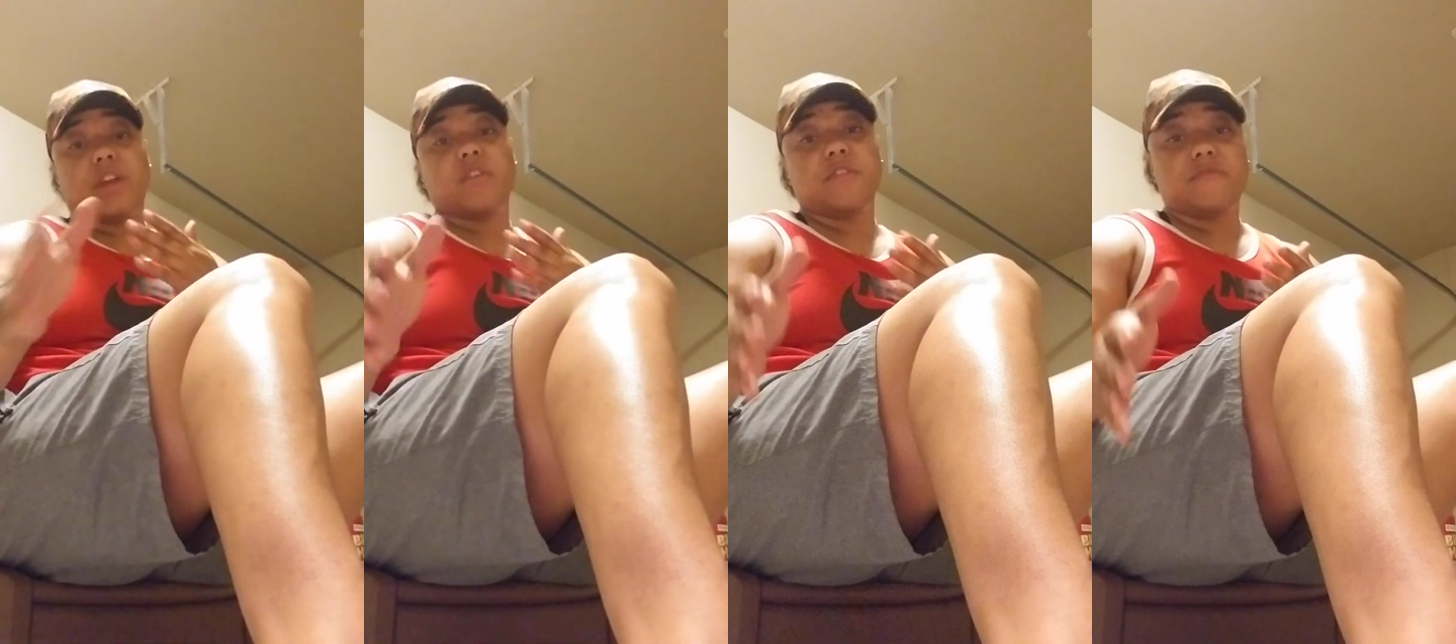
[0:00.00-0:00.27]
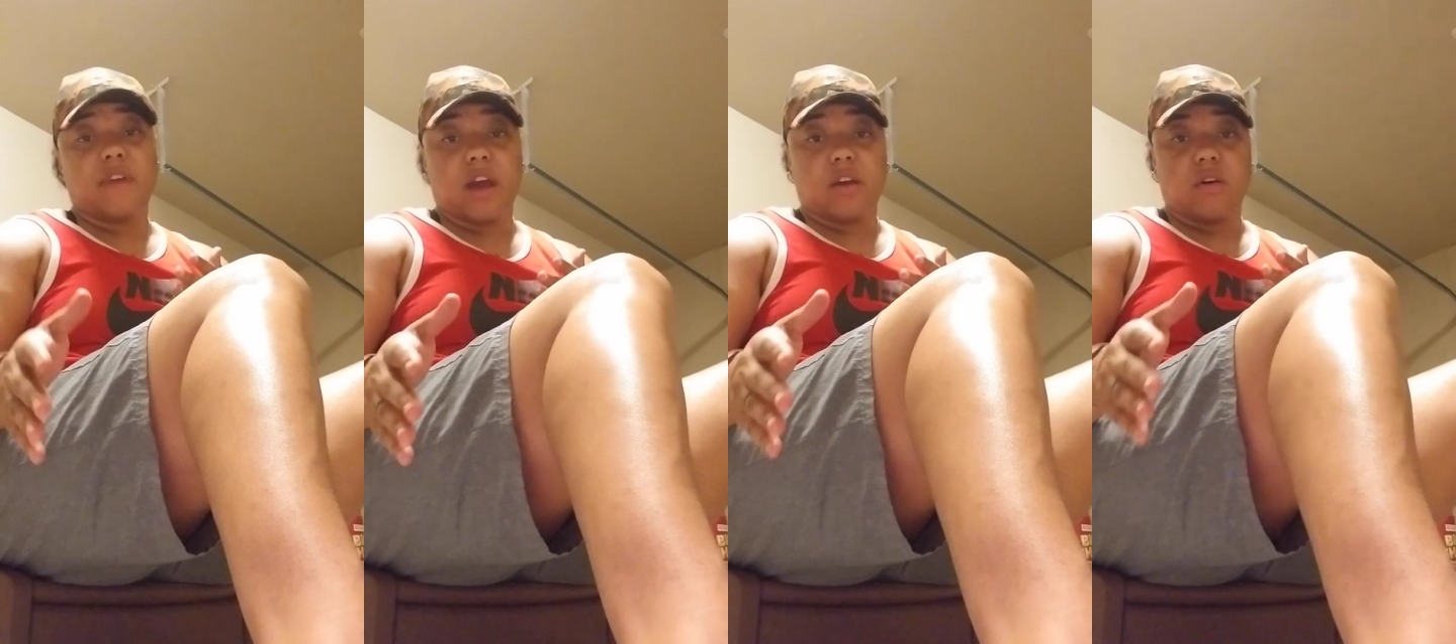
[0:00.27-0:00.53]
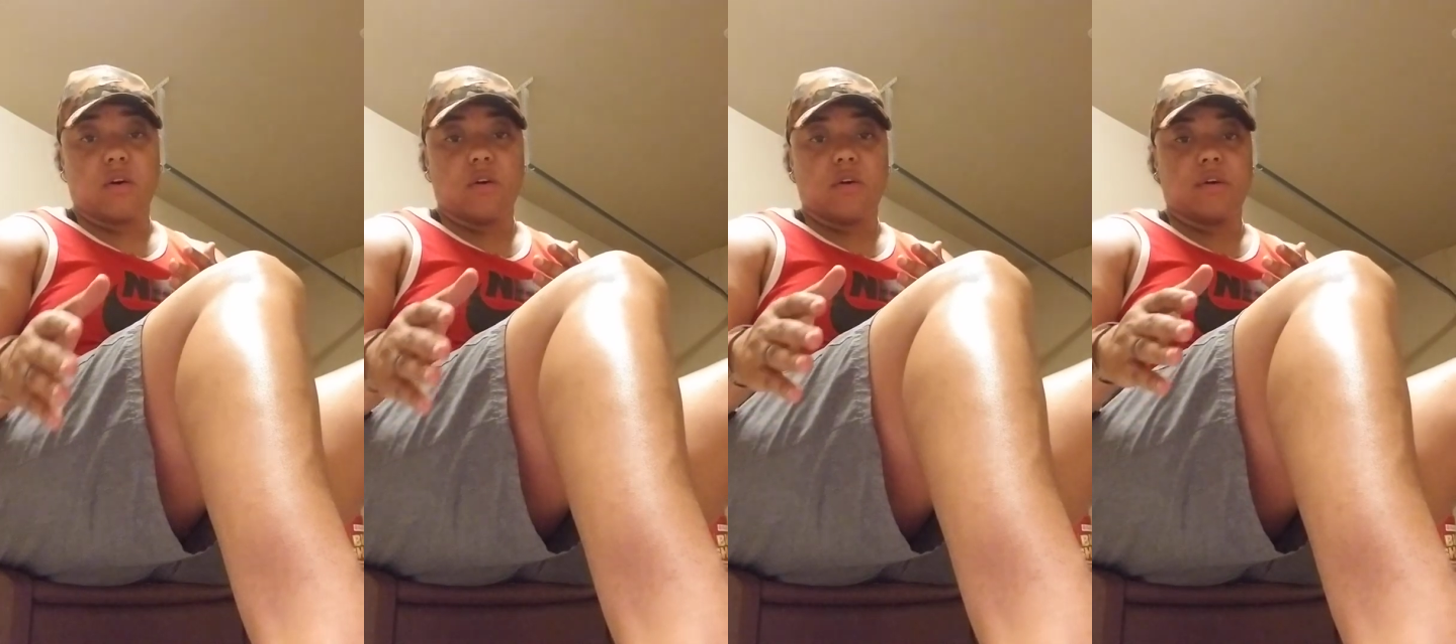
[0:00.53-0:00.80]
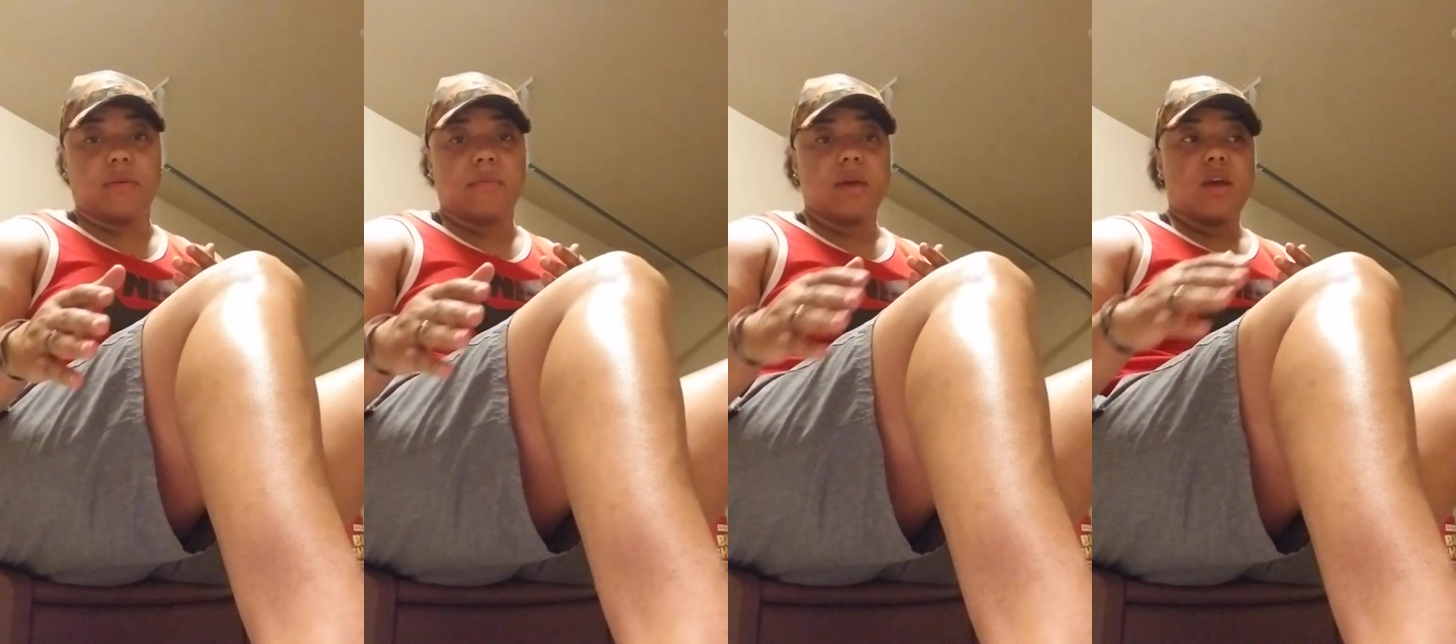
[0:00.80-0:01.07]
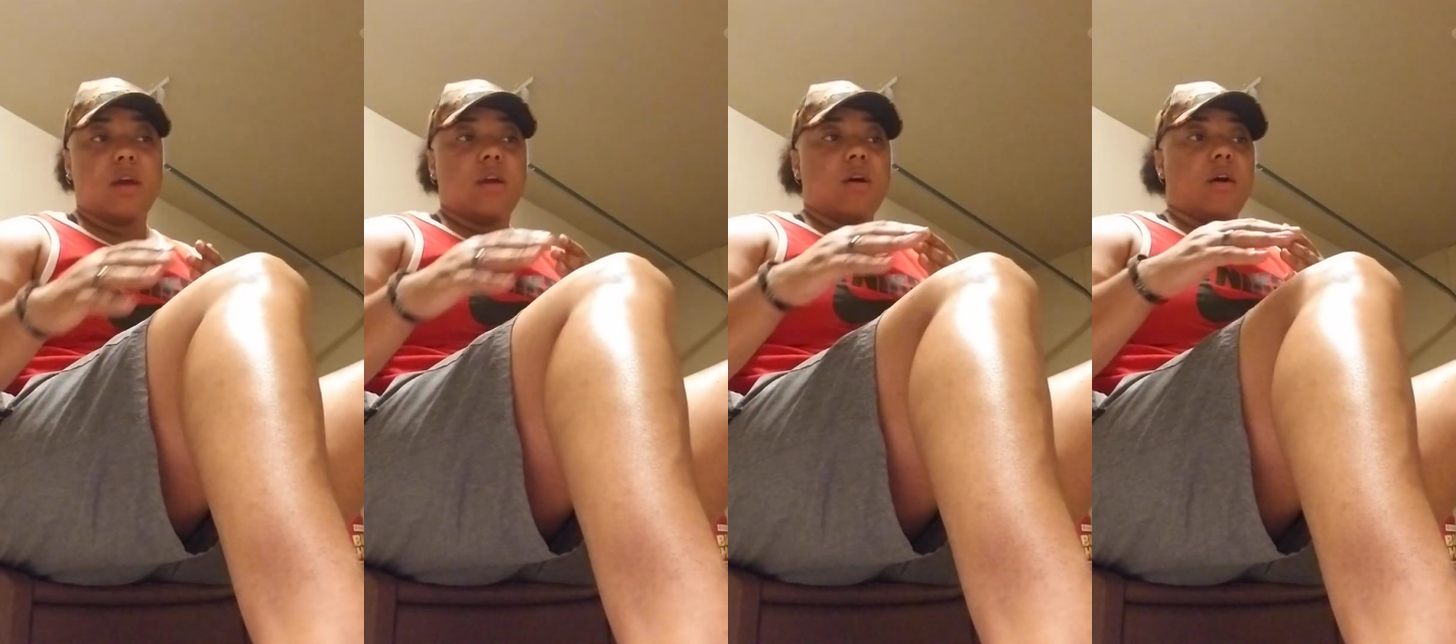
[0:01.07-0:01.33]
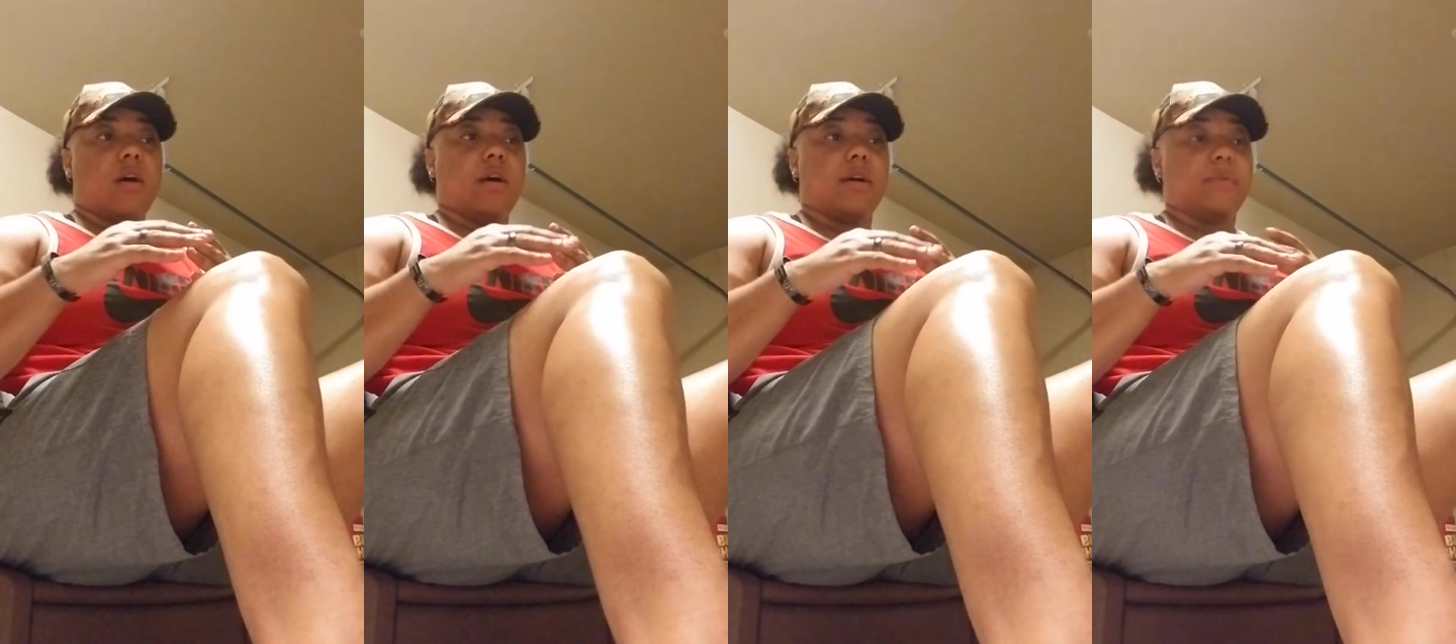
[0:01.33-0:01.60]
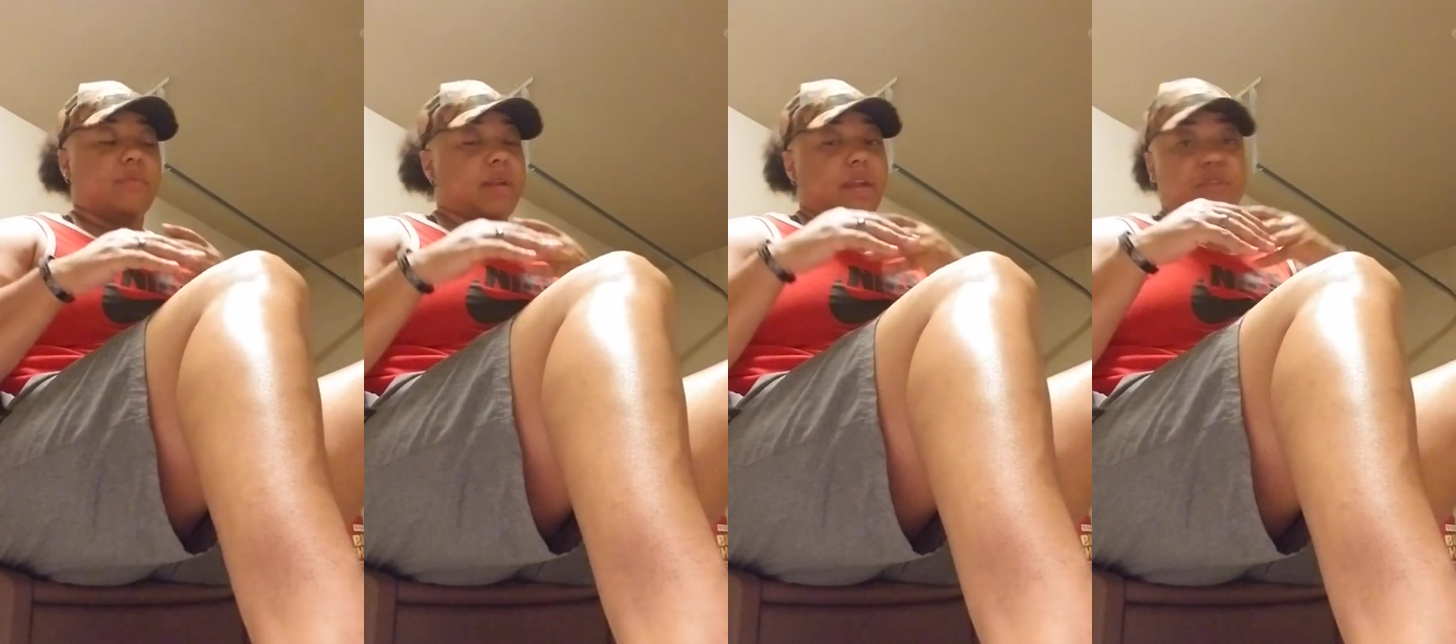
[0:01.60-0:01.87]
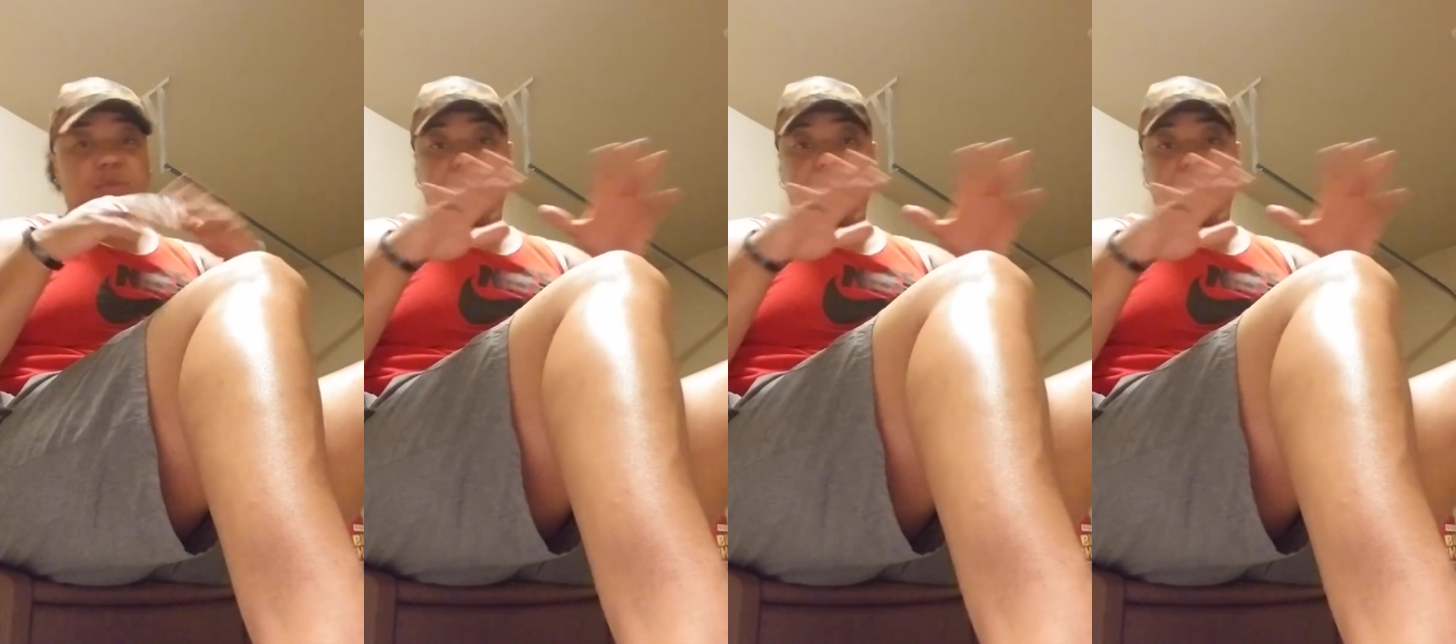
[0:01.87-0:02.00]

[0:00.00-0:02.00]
your firearm, whenever